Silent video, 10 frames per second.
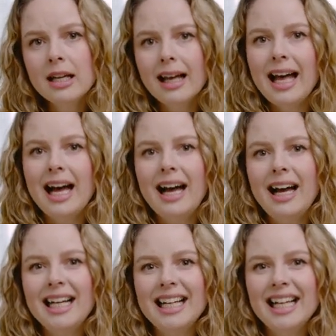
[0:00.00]

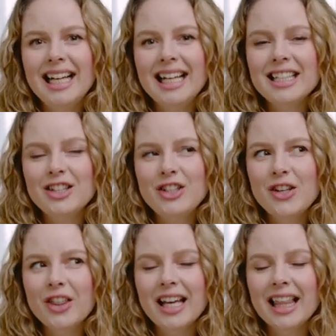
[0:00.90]
And do you
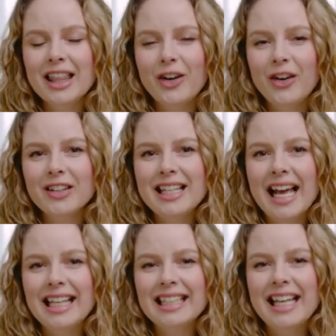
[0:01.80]
think they're
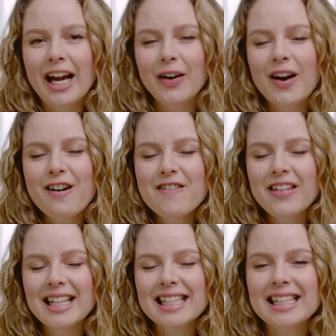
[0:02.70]
taken care of
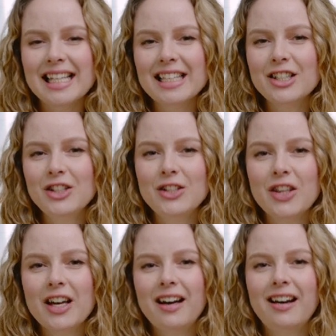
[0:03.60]
and sent to
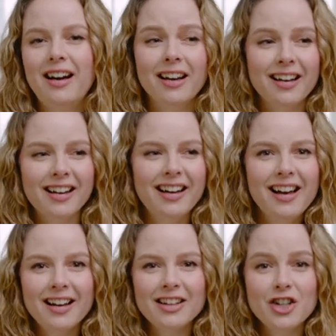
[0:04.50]
the
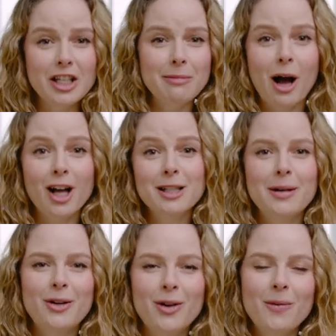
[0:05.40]
sheep
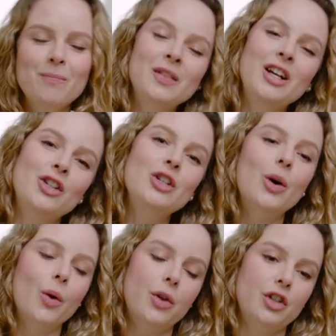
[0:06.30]
hospital?
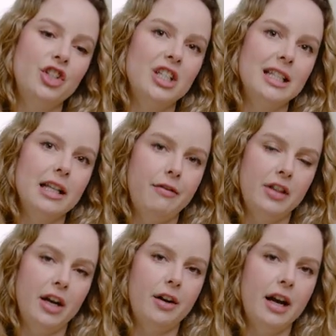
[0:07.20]
No, they're just left
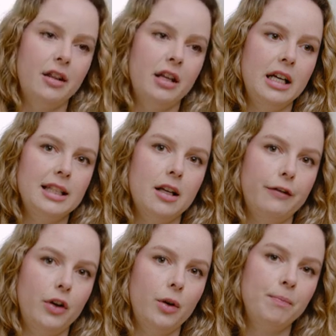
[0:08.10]
there and they
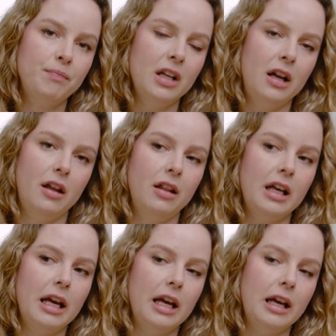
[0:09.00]
suffer. And
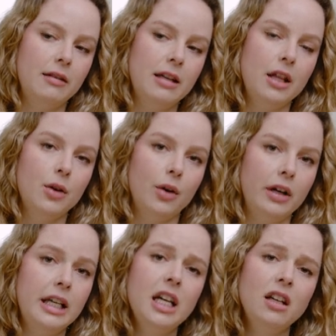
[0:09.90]
they either
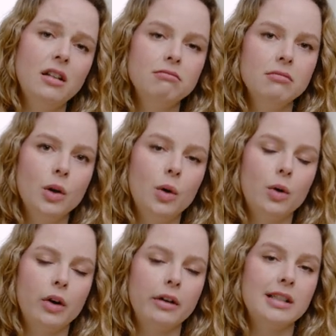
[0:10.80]
heal
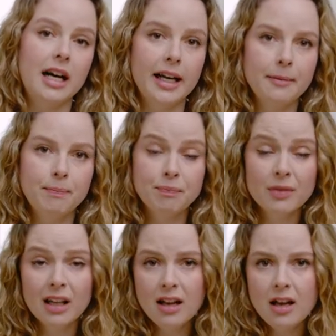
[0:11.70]
or die.
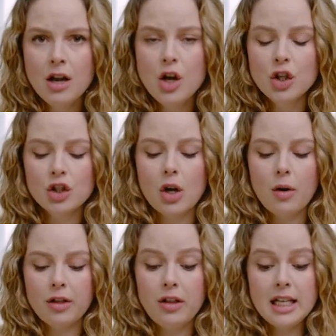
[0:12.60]

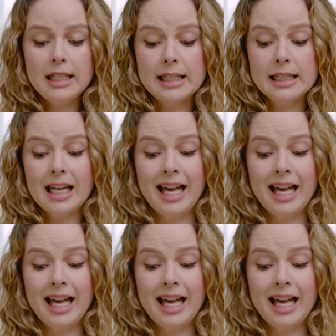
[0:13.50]
So this